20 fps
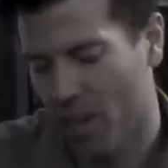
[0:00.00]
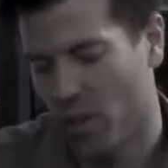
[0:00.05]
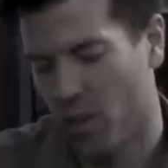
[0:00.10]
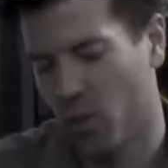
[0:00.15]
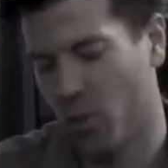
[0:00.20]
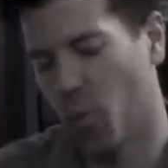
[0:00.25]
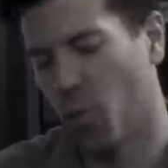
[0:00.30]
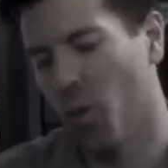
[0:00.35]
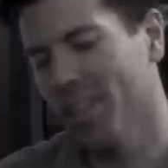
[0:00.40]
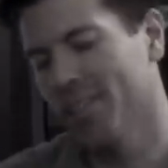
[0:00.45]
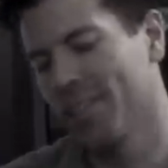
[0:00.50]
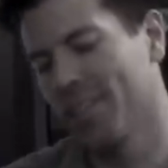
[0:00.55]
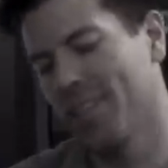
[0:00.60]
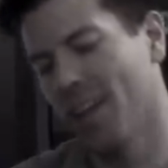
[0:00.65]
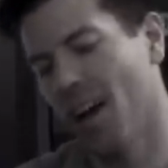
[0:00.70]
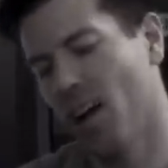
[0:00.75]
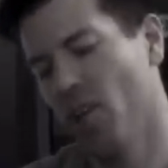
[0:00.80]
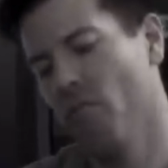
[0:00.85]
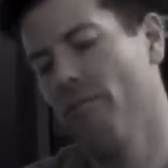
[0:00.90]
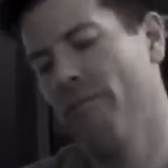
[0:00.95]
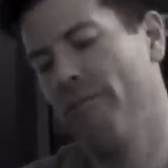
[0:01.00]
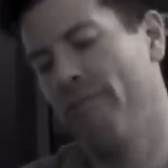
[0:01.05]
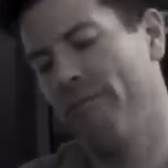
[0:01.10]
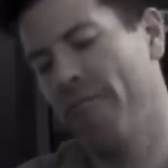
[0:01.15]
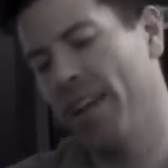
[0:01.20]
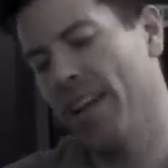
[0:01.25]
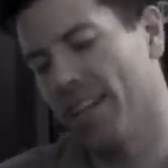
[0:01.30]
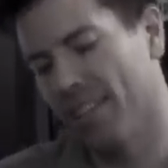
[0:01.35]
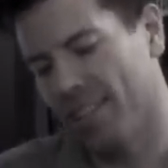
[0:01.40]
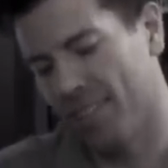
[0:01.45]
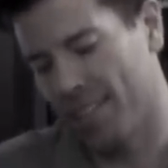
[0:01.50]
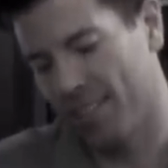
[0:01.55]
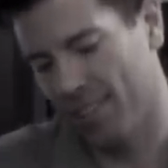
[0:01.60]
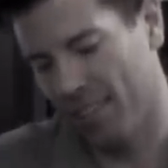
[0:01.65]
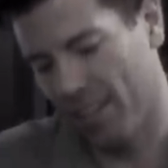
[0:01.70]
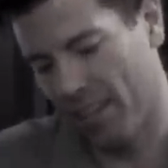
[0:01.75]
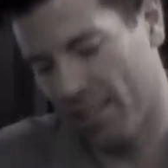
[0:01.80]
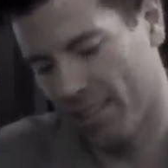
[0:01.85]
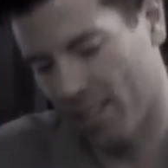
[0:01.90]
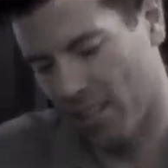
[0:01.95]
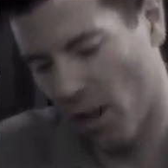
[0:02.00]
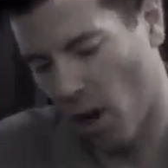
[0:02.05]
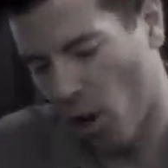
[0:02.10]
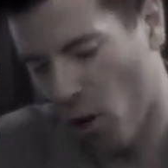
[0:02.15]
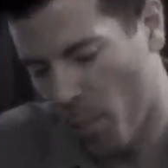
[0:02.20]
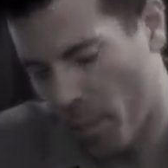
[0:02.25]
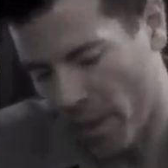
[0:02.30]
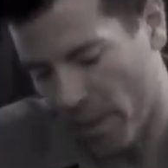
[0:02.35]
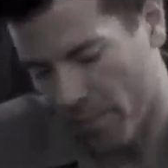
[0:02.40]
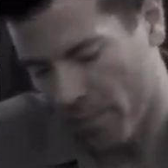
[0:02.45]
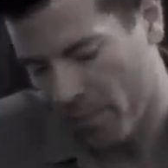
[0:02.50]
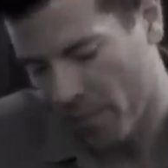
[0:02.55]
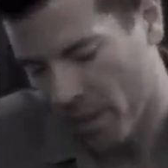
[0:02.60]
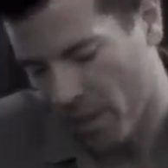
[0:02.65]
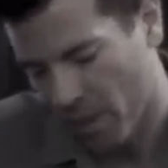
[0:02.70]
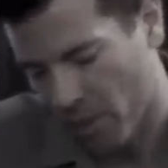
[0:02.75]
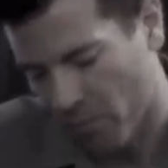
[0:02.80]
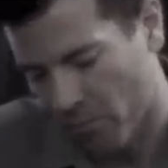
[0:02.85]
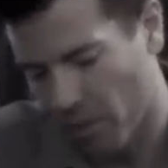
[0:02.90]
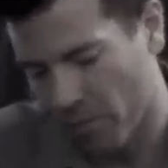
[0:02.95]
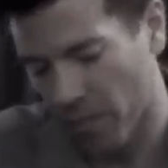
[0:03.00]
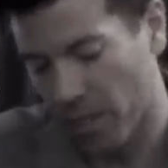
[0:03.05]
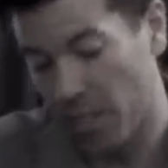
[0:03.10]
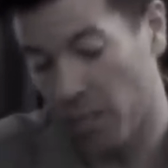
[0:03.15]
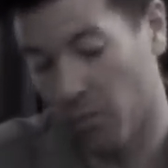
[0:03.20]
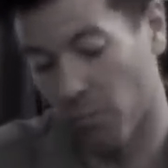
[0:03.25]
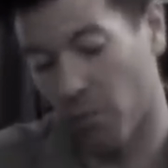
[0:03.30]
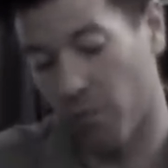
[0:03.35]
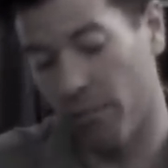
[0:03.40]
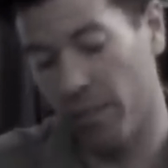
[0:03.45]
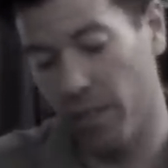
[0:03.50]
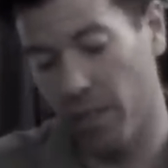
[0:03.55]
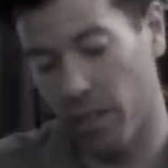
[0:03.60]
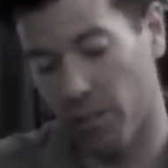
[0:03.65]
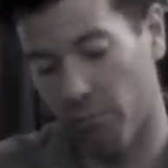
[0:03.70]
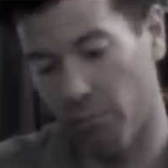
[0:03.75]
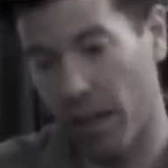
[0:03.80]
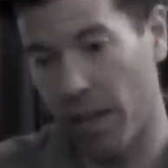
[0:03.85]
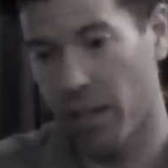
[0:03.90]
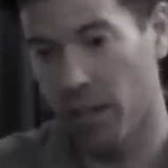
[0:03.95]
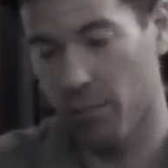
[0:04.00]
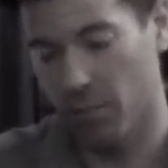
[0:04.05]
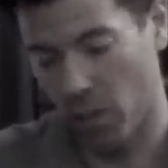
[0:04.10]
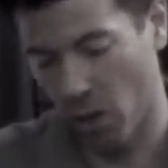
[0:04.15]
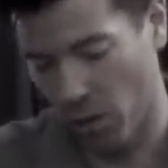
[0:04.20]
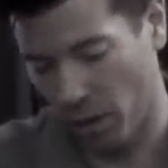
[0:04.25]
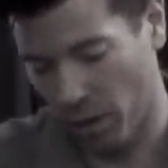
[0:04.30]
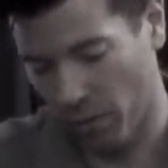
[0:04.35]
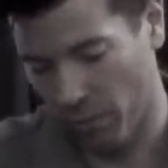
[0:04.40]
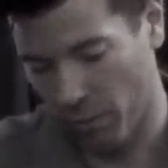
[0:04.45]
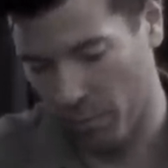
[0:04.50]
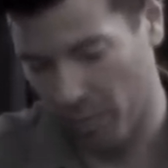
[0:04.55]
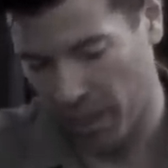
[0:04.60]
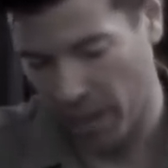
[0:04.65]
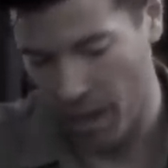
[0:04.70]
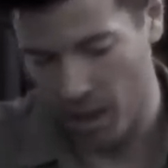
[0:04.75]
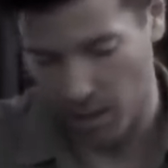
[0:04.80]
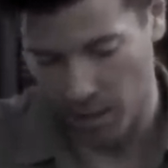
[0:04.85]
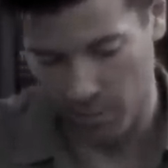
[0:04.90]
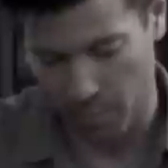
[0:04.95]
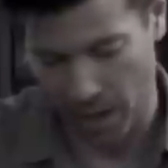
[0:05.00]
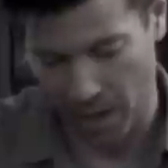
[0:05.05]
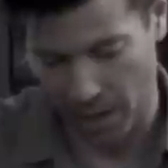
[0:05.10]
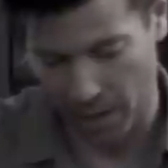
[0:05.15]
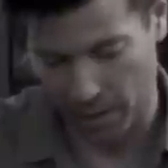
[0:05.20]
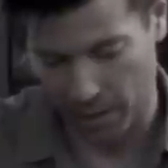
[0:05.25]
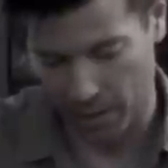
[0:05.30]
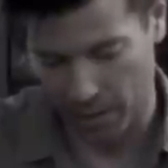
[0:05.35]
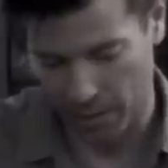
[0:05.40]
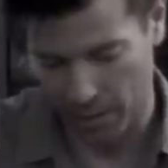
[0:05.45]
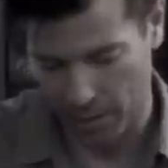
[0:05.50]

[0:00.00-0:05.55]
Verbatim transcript: Twist of Fate. It's an omen. Revelation, reveal a random token from the chaos bag.